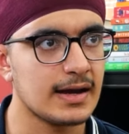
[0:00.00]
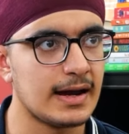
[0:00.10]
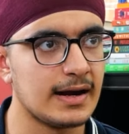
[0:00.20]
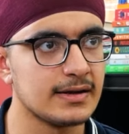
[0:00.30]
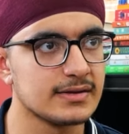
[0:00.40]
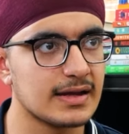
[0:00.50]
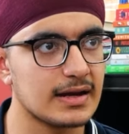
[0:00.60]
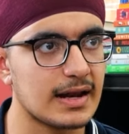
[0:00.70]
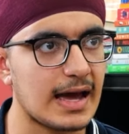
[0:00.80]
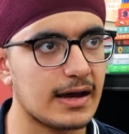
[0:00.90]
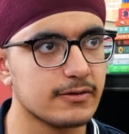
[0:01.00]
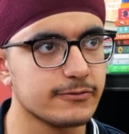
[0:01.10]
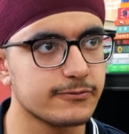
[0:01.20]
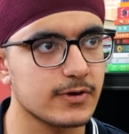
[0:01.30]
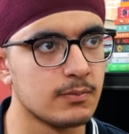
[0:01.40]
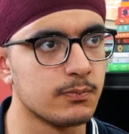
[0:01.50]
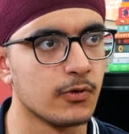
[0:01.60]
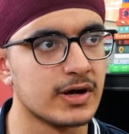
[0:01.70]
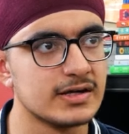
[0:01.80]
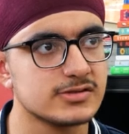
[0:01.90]
And they'll have
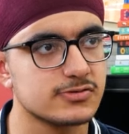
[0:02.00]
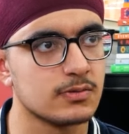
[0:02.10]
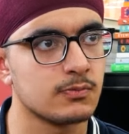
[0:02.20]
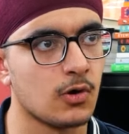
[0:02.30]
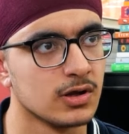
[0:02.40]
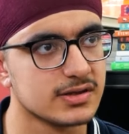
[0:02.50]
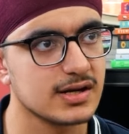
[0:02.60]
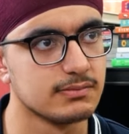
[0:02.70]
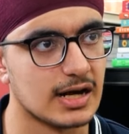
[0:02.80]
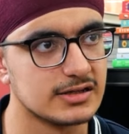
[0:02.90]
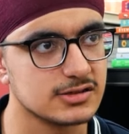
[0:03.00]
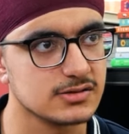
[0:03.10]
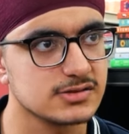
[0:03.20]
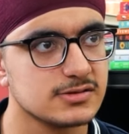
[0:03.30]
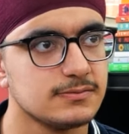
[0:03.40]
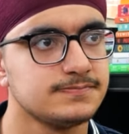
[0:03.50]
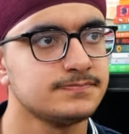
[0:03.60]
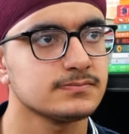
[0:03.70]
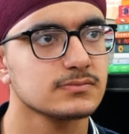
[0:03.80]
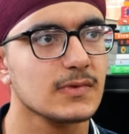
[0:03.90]
components from all three branches.
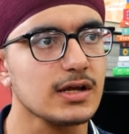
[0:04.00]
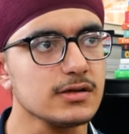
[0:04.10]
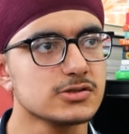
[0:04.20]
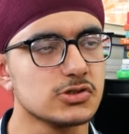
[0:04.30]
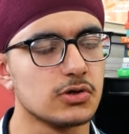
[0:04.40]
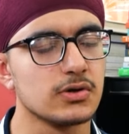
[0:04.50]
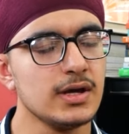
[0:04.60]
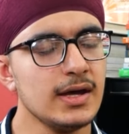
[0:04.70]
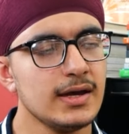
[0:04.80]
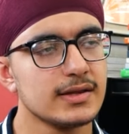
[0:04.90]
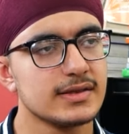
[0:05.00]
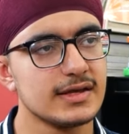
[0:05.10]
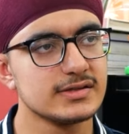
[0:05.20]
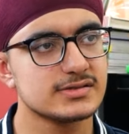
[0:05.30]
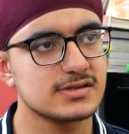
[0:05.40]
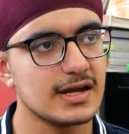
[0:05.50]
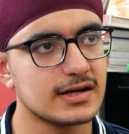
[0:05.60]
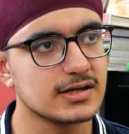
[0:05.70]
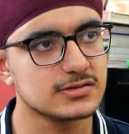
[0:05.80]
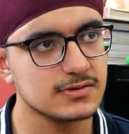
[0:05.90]
So these
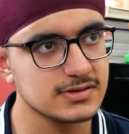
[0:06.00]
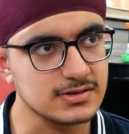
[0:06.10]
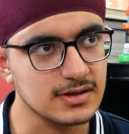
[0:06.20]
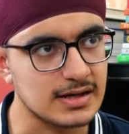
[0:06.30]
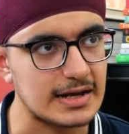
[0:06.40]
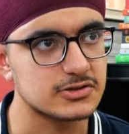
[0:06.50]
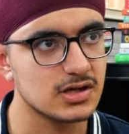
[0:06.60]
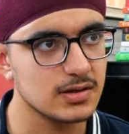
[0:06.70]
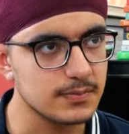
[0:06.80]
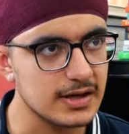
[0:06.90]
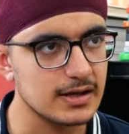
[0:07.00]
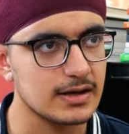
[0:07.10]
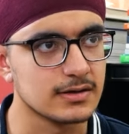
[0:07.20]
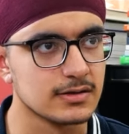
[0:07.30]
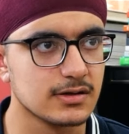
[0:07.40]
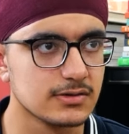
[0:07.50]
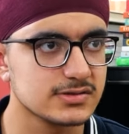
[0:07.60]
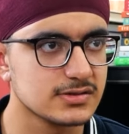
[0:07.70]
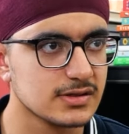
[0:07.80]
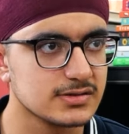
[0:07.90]
theaters will gradually be
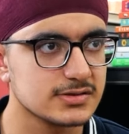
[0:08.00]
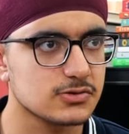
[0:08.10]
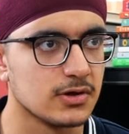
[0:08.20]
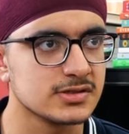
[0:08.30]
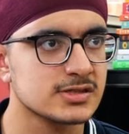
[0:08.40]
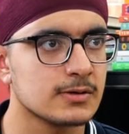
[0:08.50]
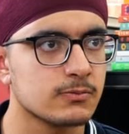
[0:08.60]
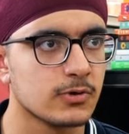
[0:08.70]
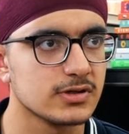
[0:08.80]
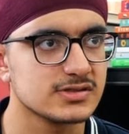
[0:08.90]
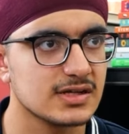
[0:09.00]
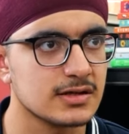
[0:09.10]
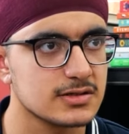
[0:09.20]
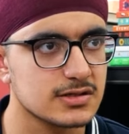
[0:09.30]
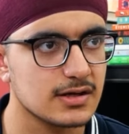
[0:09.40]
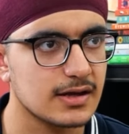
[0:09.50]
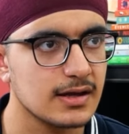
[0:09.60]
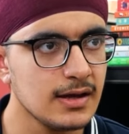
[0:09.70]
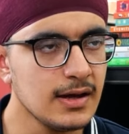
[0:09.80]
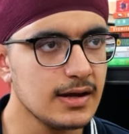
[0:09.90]
introduced. This concept was
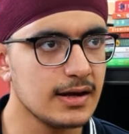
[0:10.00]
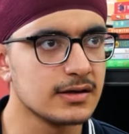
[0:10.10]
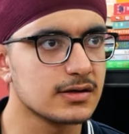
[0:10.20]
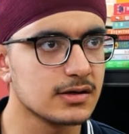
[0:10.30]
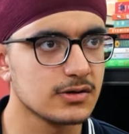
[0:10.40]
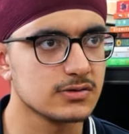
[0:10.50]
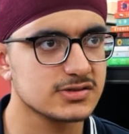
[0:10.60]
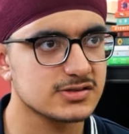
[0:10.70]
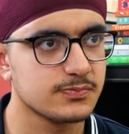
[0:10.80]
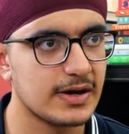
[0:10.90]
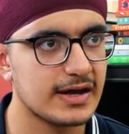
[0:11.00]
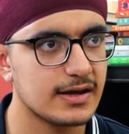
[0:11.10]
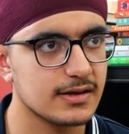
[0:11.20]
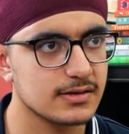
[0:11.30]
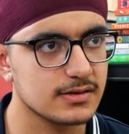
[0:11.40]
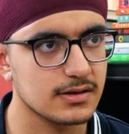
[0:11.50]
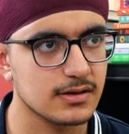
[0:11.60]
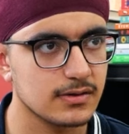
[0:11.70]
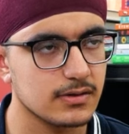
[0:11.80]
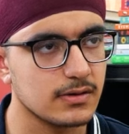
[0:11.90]
initially introduced by
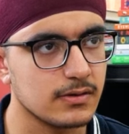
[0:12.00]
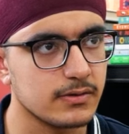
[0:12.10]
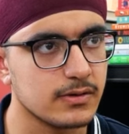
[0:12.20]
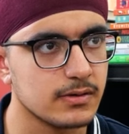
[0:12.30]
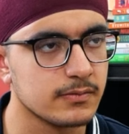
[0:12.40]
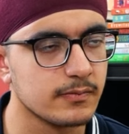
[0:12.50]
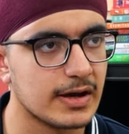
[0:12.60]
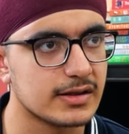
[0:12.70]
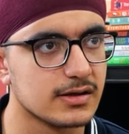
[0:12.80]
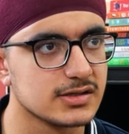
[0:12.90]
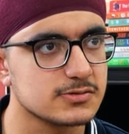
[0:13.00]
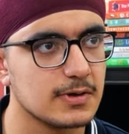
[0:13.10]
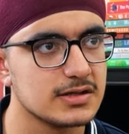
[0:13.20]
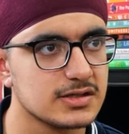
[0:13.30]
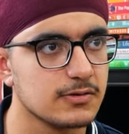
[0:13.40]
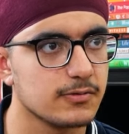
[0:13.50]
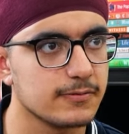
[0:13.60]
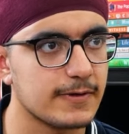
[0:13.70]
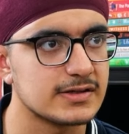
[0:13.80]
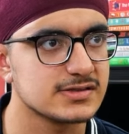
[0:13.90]
the erstwhile Chief of
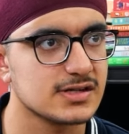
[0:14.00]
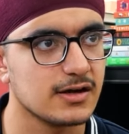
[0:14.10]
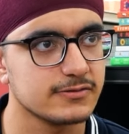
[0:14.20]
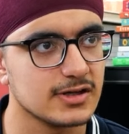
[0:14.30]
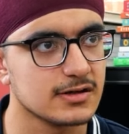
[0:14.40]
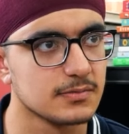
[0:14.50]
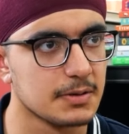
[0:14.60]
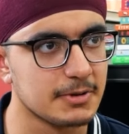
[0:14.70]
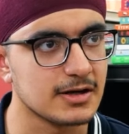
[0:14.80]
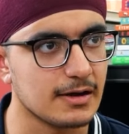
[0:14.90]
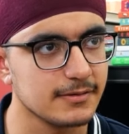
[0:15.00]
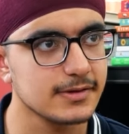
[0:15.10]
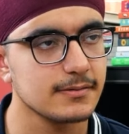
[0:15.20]
Defence Staff, General Bipin Rawat.